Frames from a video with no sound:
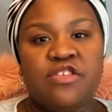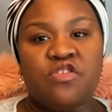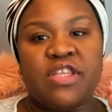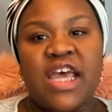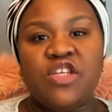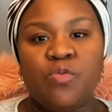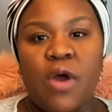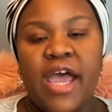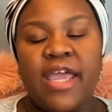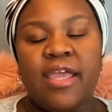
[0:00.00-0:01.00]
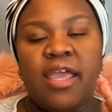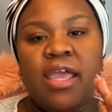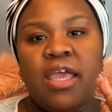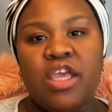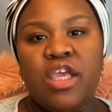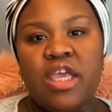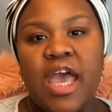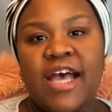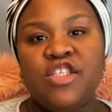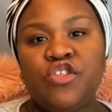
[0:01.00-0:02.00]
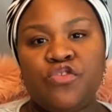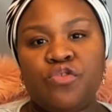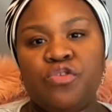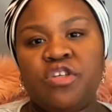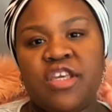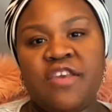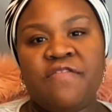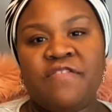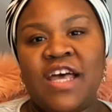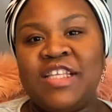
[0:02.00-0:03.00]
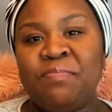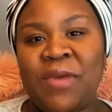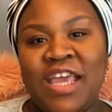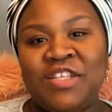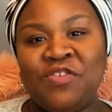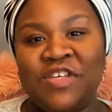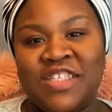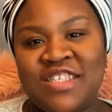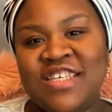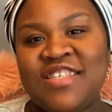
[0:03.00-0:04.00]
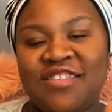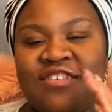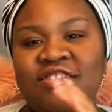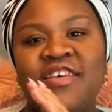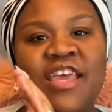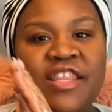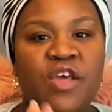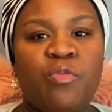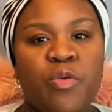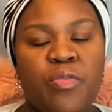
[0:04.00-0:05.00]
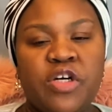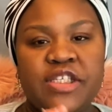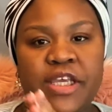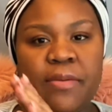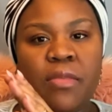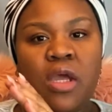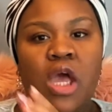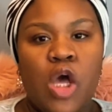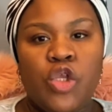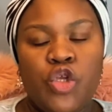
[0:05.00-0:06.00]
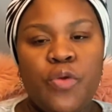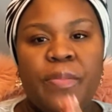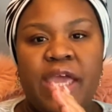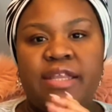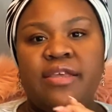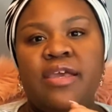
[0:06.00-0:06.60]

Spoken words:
So that is why he had to give that bed to his sister, and then we bought him a new bed,